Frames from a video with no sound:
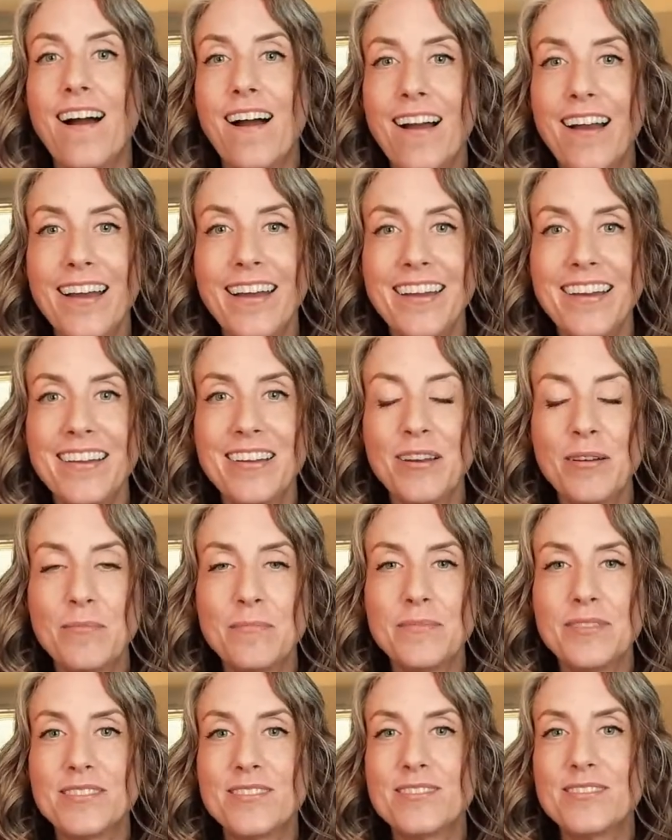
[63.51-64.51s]
I
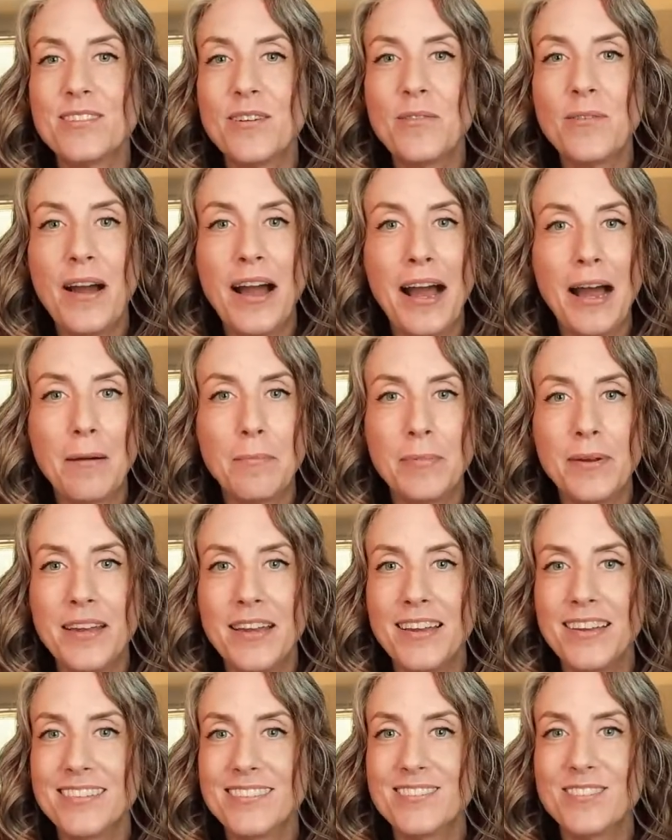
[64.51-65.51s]
am so
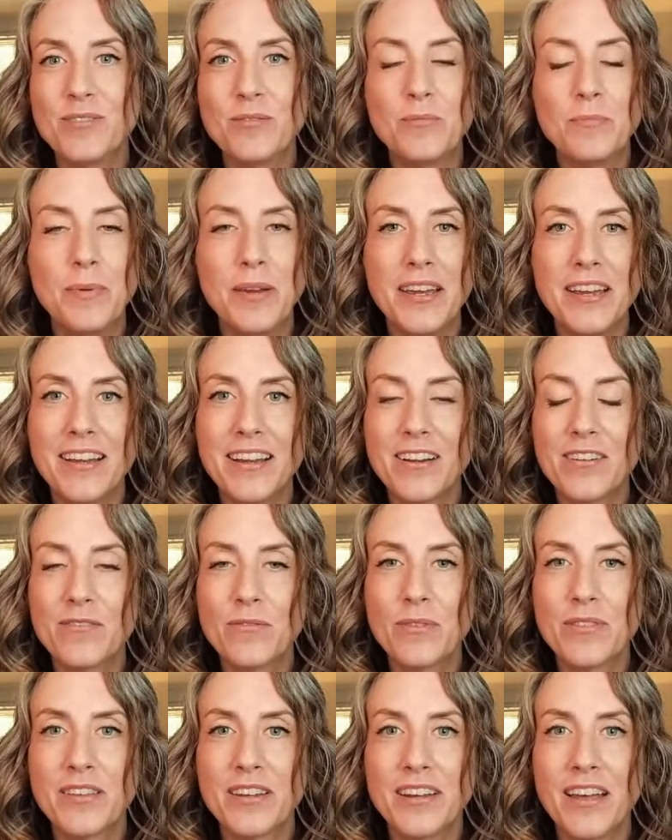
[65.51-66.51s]
happy to be
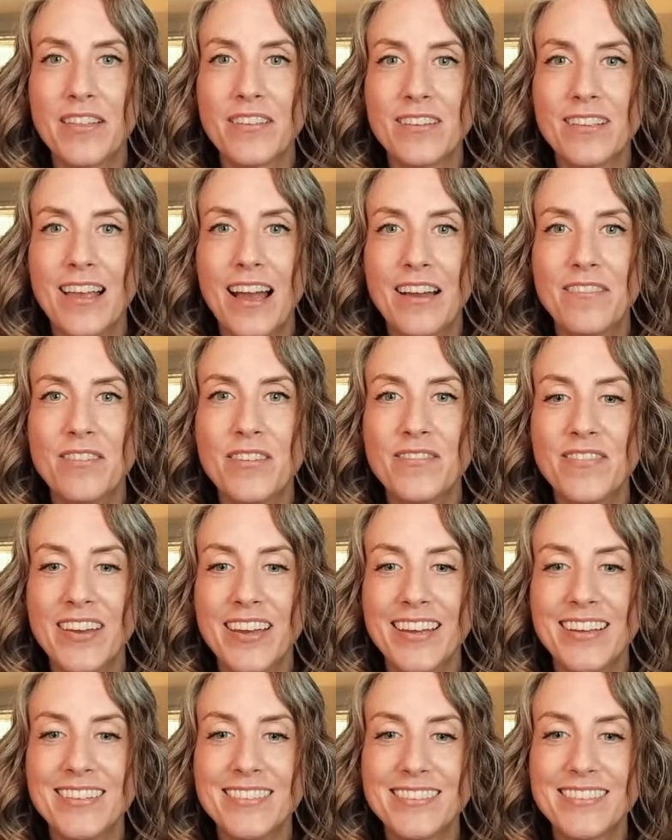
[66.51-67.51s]
here with another live
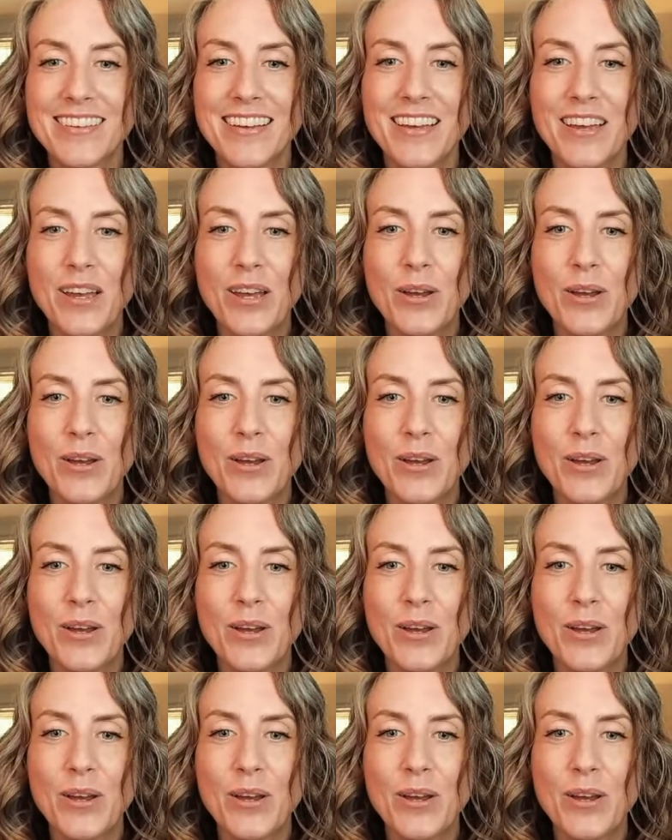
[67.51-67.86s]
event.